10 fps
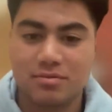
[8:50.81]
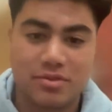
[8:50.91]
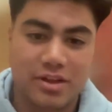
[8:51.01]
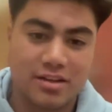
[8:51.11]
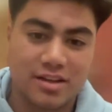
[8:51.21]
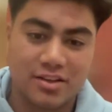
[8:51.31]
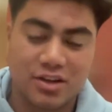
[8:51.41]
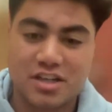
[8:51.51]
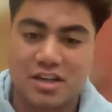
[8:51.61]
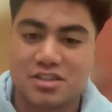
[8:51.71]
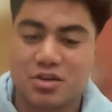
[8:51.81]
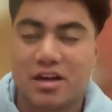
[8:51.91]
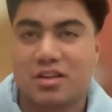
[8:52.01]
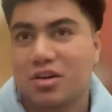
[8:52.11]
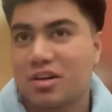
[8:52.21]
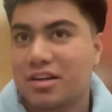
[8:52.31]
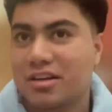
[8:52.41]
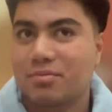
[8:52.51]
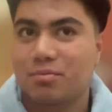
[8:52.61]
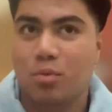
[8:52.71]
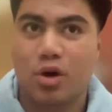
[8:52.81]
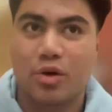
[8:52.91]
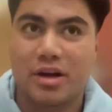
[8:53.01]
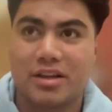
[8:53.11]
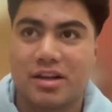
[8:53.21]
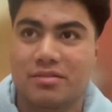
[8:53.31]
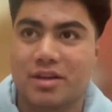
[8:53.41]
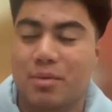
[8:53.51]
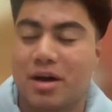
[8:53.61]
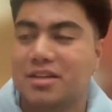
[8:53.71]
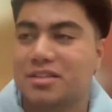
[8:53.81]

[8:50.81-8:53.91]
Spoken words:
think that their side is correct or like more right than mine.